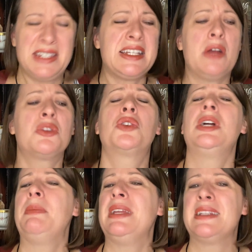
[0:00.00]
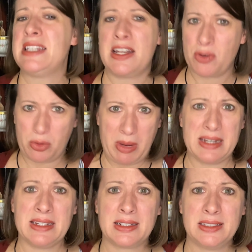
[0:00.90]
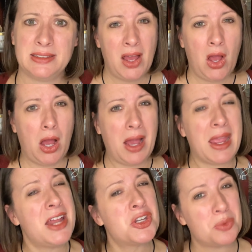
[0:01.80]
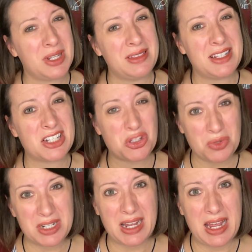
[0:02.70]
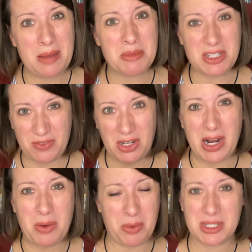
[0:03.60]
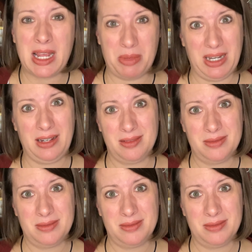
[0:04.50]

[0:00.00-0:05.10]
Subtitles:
sounds creepy instead of romantic. I had to read this 3 times to figure out what was happening.